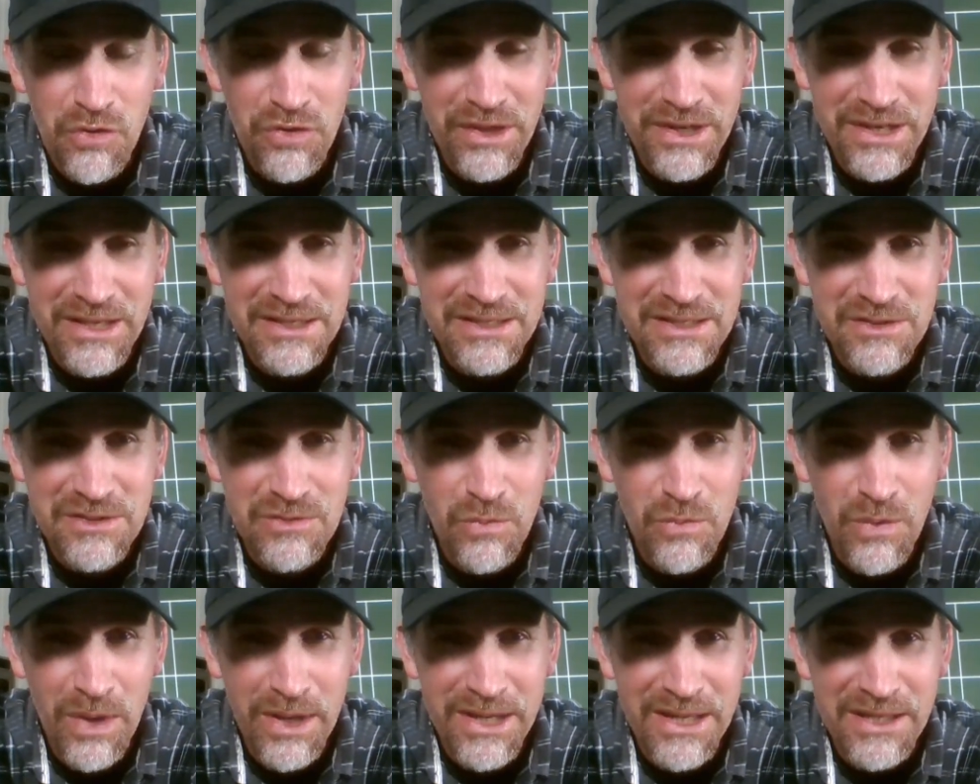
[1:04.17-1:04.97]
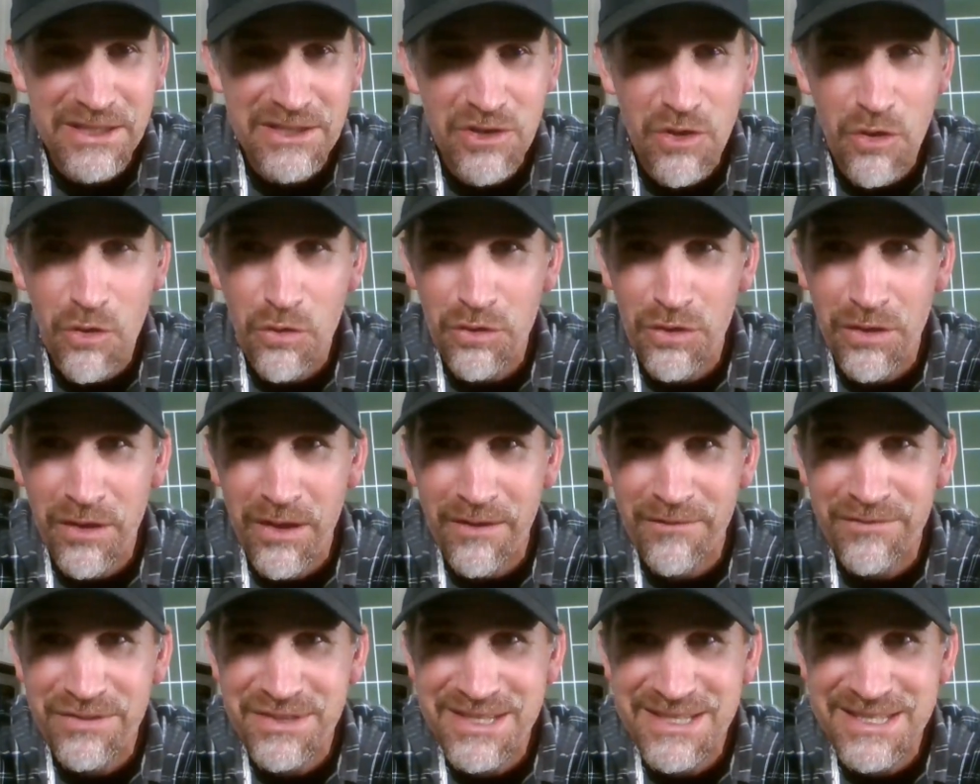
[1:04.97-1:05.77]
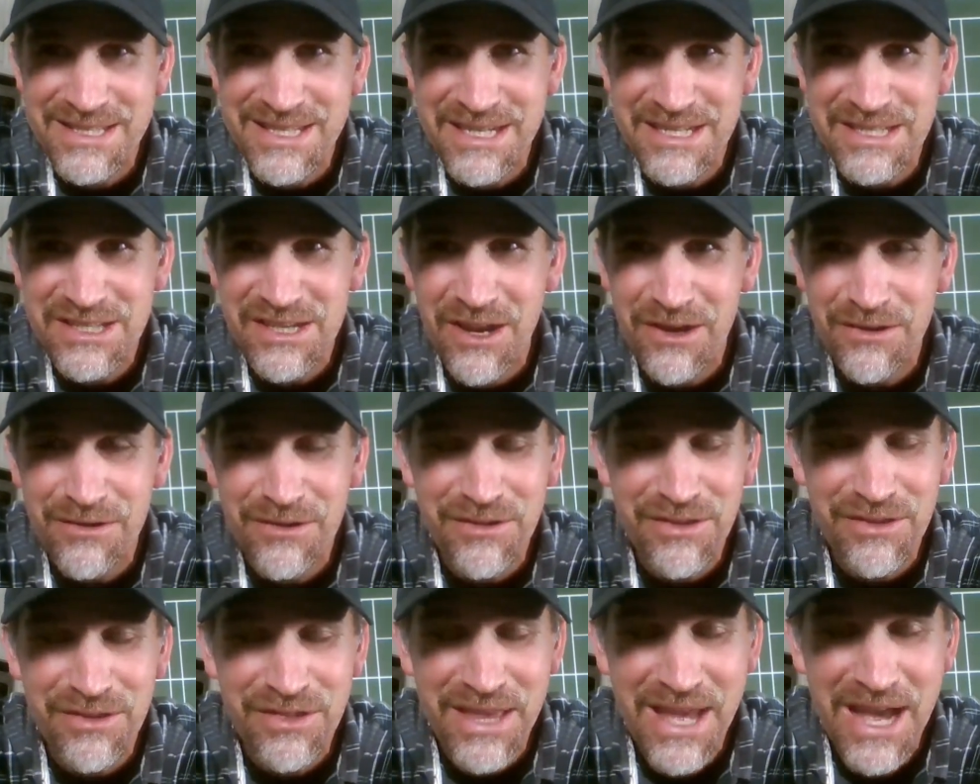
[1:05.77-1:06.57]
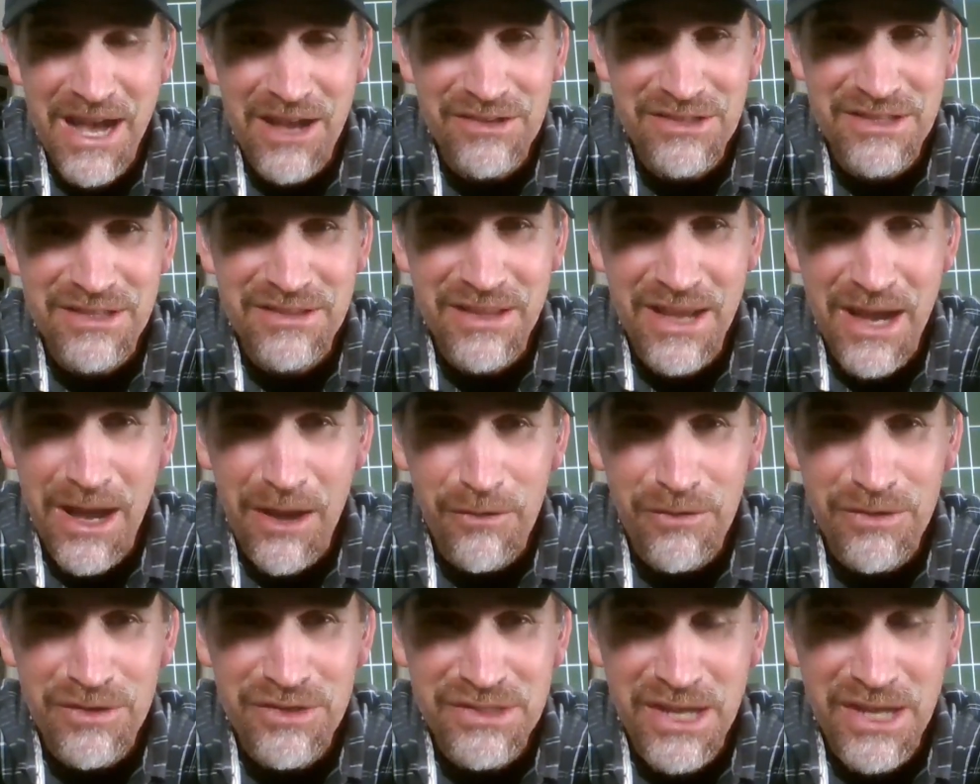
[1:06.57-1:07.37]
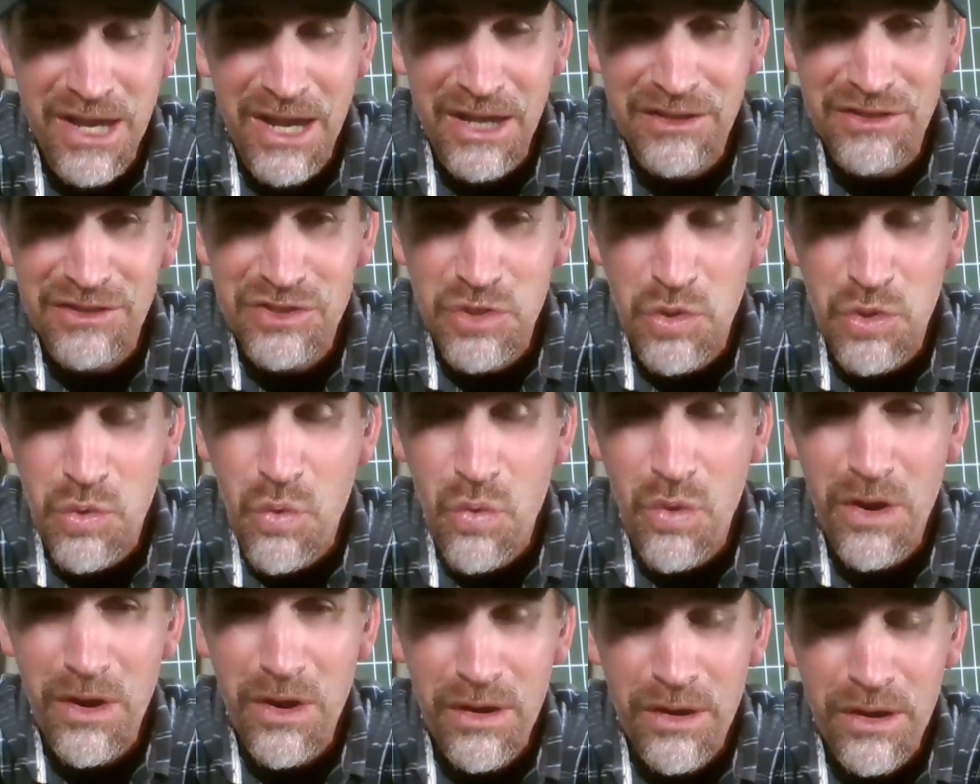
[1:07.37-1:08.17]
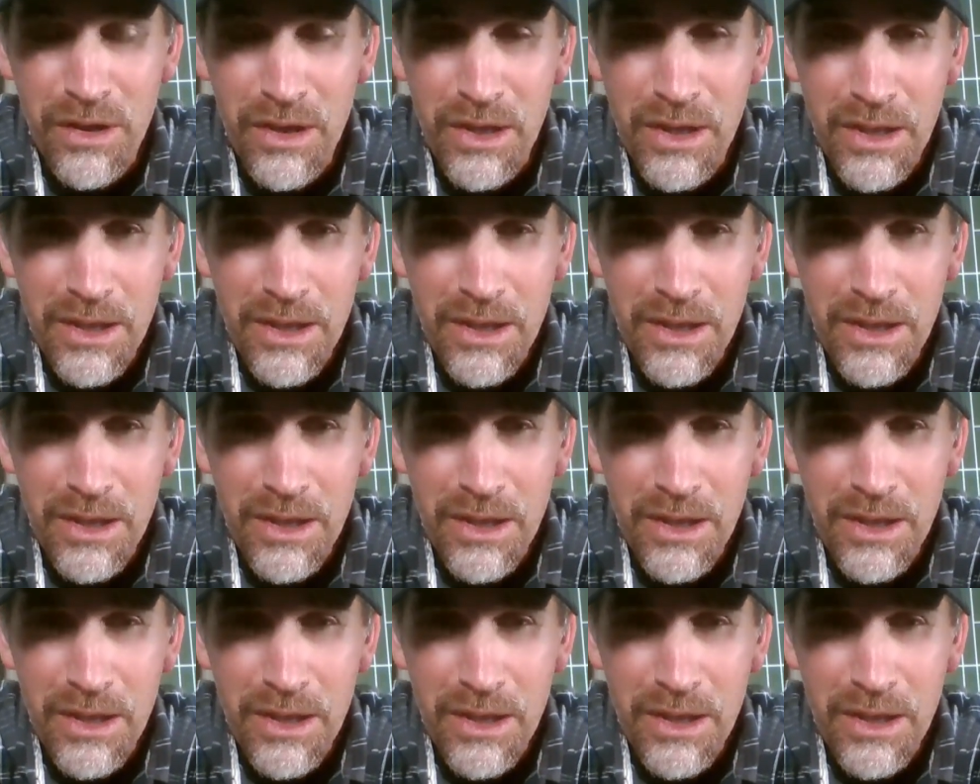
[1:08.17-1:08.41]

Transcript: and he's won a total of $600,000 on tour,